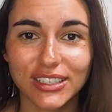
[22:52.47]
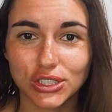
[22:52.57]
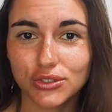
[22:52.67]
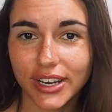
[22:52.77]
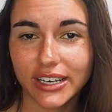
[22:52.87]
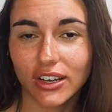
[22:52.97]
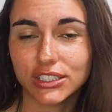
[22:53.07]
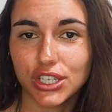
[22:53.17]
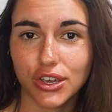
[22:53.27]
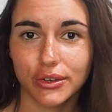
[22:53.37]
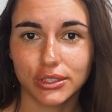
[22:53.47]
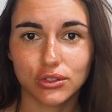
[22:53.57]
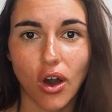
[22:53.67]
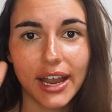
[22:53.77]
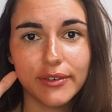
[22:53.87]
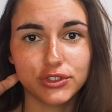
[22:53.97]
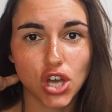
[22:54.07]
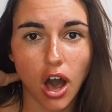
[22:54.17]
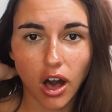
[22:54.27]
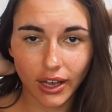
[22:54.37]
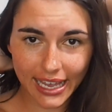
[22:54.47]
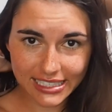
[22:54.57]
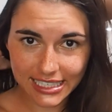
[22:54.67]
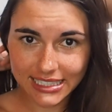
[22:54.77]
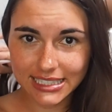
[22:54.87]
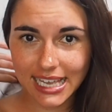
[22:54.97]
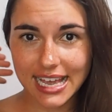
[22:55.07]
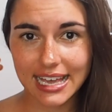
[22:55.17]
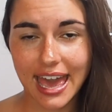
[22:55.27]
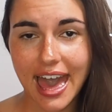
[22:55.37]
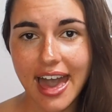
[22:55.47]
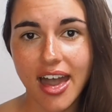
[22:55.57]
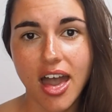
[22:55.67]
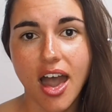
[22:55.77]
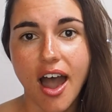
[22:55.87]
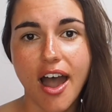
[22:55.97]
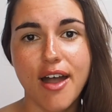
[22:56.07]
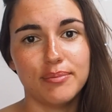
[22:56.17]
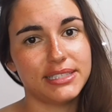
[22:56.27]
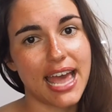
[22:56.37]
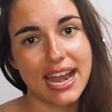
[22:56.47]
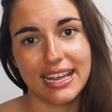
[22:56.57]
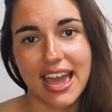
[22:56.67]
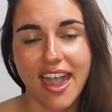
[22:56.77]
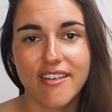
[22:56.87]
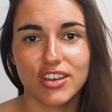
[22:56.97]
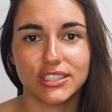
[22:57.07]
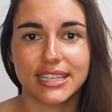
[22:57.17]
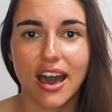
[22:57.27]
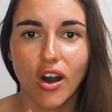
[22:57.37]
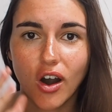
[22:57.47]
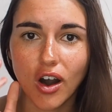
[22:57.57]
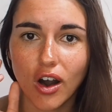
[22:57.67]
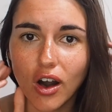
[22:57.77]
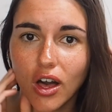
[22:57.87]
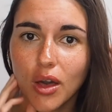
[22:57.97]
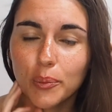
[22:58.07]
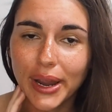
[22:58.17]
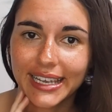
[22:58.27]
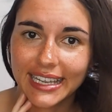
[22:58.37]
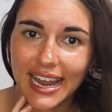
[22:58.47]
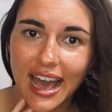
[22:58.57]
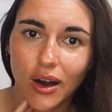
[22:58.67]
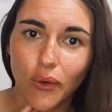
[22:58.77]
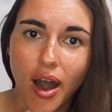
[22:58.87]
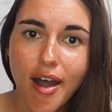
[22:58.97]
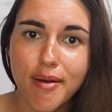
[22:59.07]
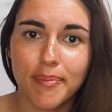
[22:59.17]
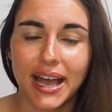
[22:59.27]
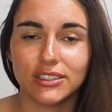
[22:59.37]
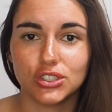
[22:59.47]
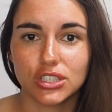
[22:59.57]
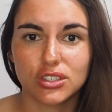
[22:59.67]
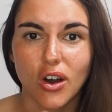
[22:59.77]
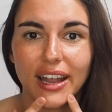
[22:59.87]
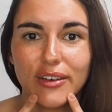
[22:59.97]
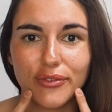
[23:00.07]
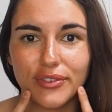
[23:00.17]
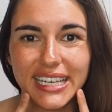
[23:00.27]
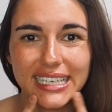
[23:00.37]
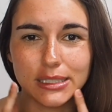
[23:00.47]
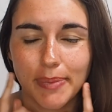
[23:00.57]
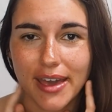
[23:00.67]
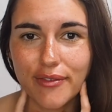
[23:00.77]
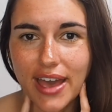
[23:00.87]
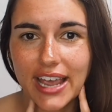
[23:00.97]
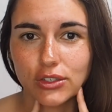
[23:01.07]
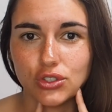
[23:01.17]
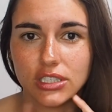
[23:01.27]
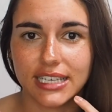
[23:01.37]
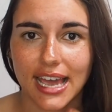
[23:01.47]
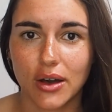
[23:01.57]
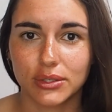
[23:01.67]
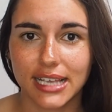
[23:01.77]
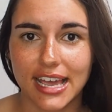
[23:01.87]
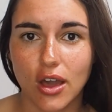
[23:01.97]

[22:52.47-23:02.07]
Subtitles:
just really nice to use as kind of targeted skincare to any areas that are breaking out and just kind of need a bit of extra TLC